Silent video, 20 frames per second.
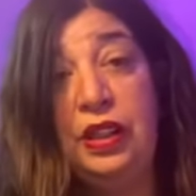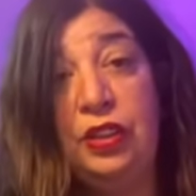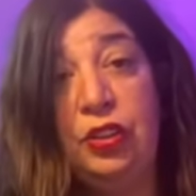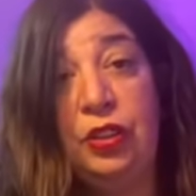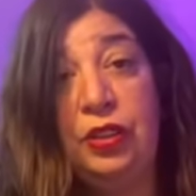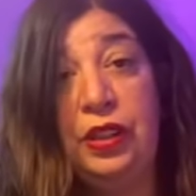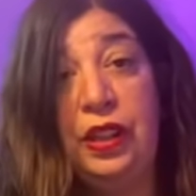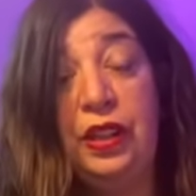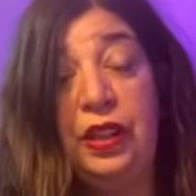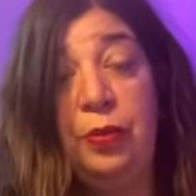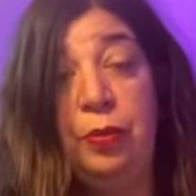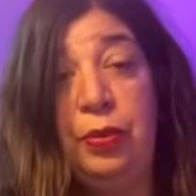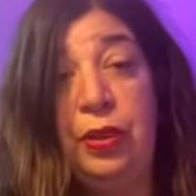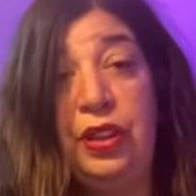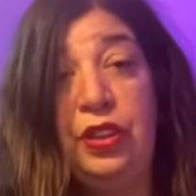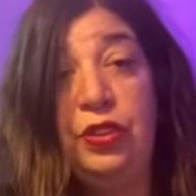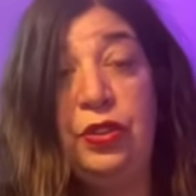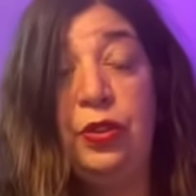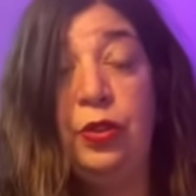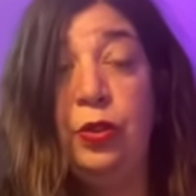are taking
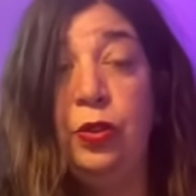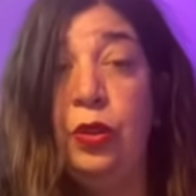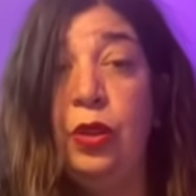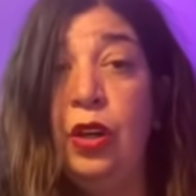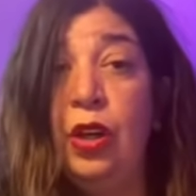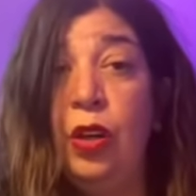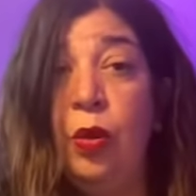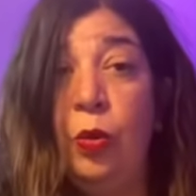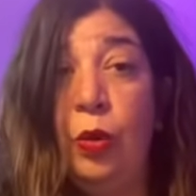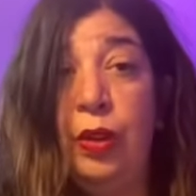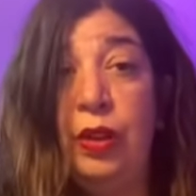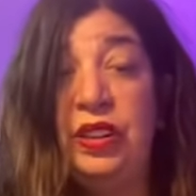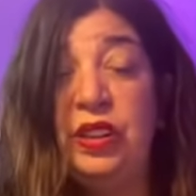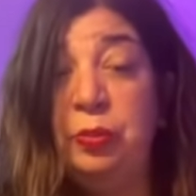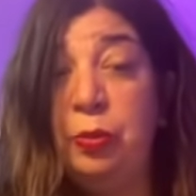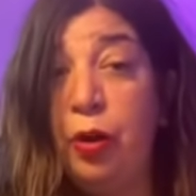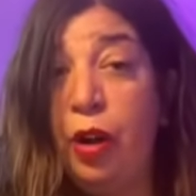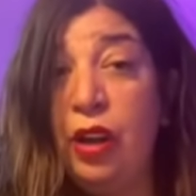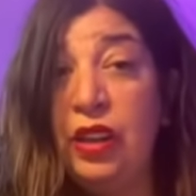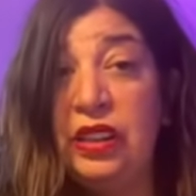place for you, where it's
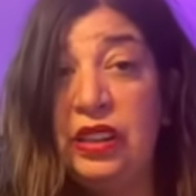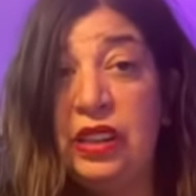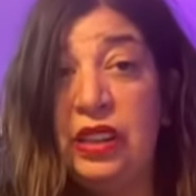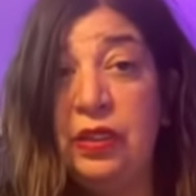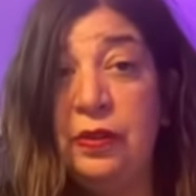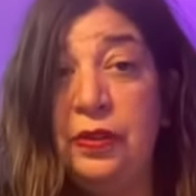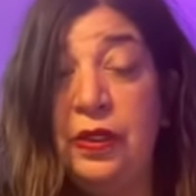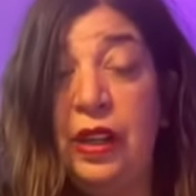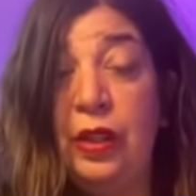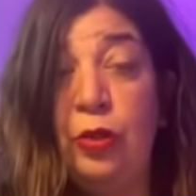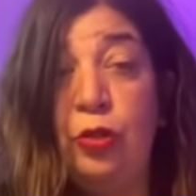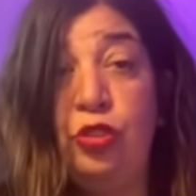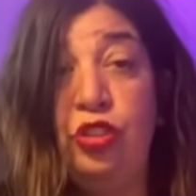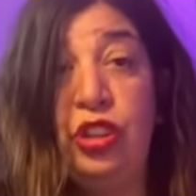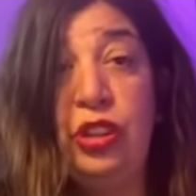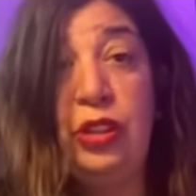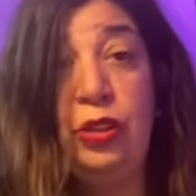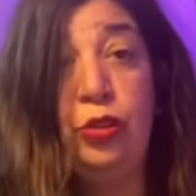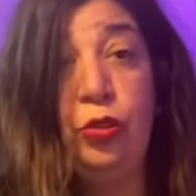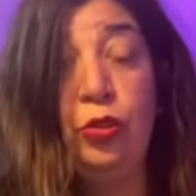positive
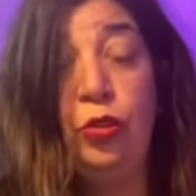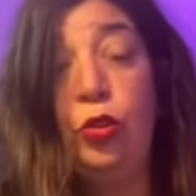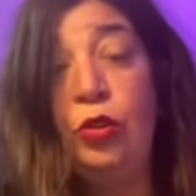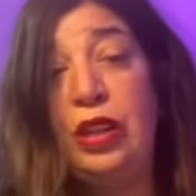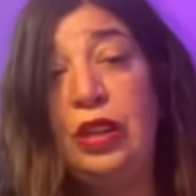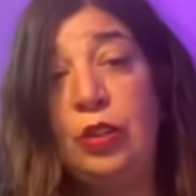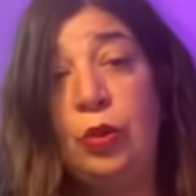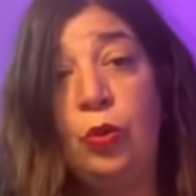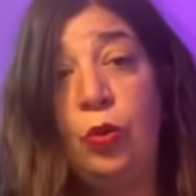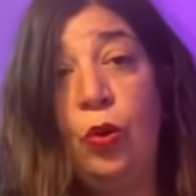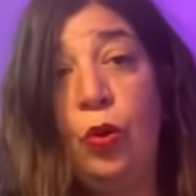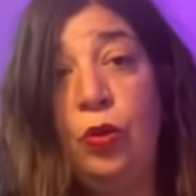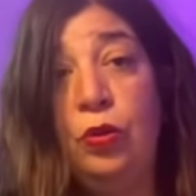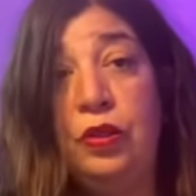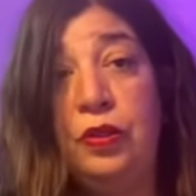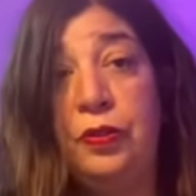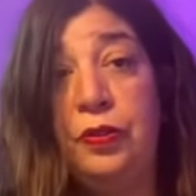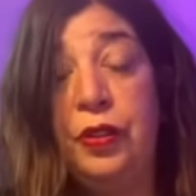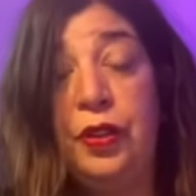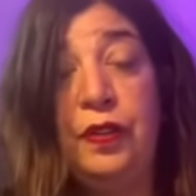energy. You know that the road
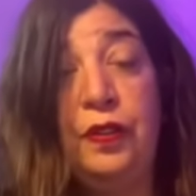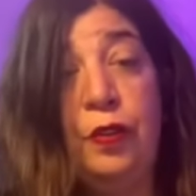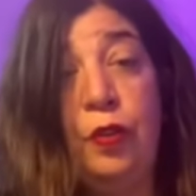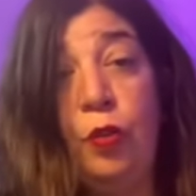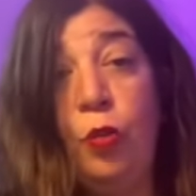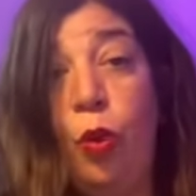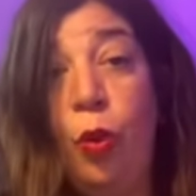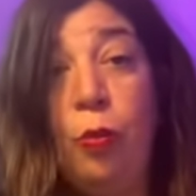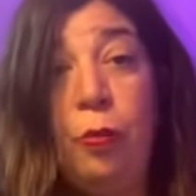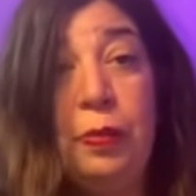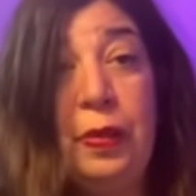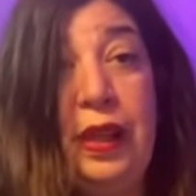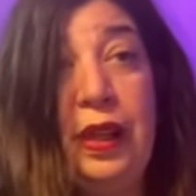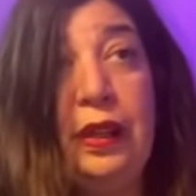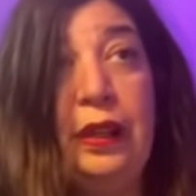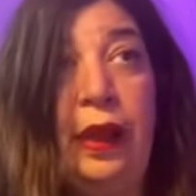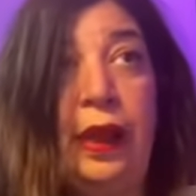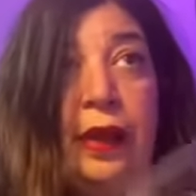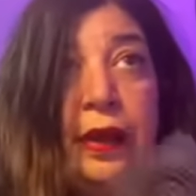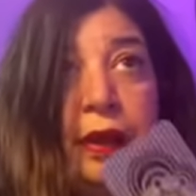in front of you won't
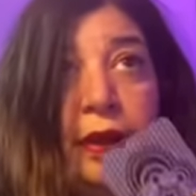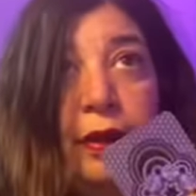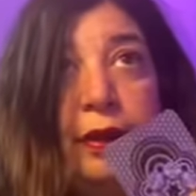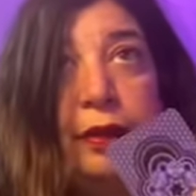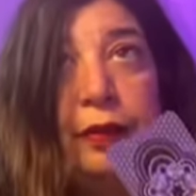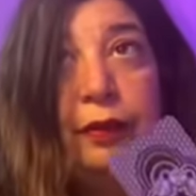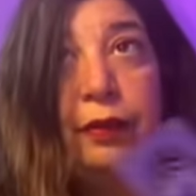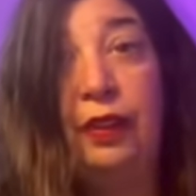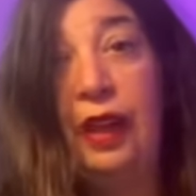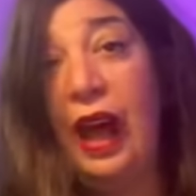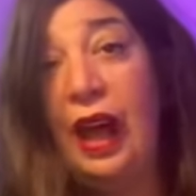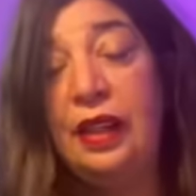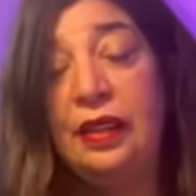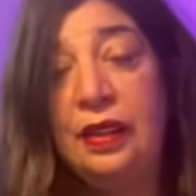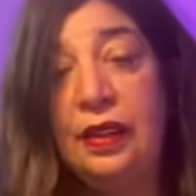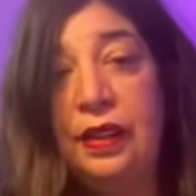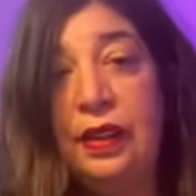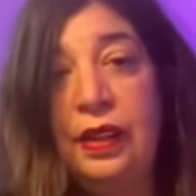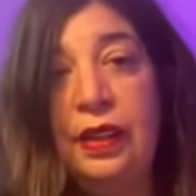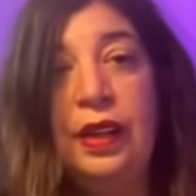be like
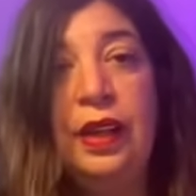flat.